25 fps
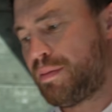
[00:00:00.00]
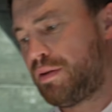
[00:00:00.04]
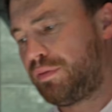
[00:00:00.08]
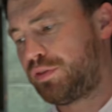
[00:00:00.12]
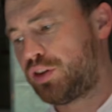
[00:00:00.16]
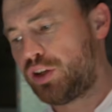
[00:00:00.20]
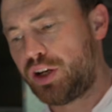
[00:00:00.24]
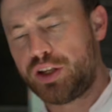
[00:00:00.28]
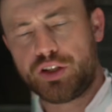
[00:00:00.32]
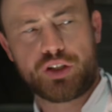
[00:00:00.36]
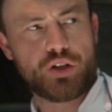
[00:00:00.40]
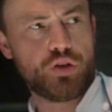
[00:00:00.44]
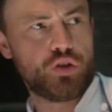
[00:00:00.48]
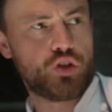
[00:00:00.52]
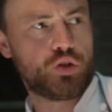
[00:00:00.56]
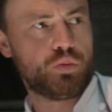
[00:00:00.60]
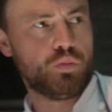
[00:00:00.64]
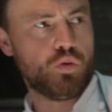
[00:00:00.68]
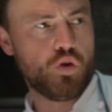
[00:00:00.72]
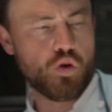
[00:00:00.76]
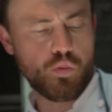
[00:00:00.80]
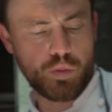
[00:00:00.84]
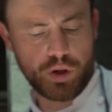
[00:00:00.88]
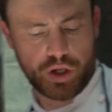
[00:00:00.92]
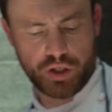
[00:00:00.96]
I've done it too
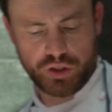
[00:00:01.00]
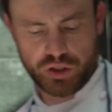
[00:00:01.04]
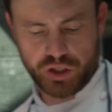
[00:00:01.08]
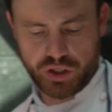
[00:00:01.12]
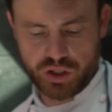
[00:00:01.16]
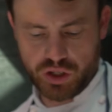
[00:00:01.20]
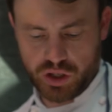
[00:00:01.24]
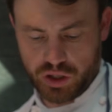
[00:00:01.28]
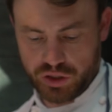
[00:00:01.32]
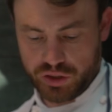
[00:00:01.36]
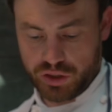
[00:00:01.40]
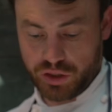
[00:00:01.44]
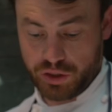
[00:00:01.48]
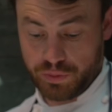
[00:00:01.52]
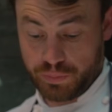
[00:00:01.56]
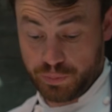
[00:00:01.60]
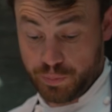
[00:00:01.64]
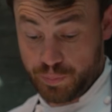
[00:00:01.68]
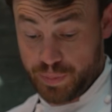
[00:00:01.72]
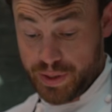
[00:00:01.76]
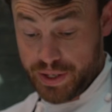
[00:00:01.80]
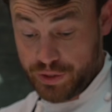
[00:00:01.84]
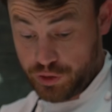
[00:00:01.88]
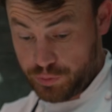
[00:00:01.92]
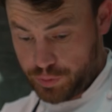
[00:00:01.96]
small because the size of the
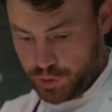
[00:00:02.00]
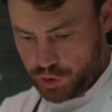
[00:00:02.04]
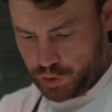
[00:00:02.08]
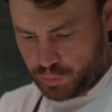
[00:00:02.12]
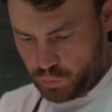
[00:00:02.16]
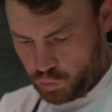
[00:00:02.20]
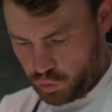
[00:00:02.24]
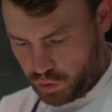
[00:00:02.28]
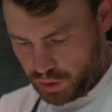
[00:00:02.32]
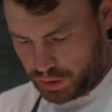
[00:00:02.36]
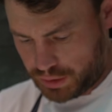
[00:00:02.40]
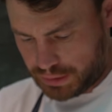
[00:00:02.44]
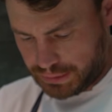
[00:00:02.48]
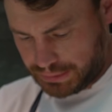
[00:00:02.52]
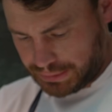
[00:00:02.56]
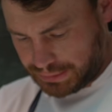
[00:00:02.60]
pig's a bit smaller.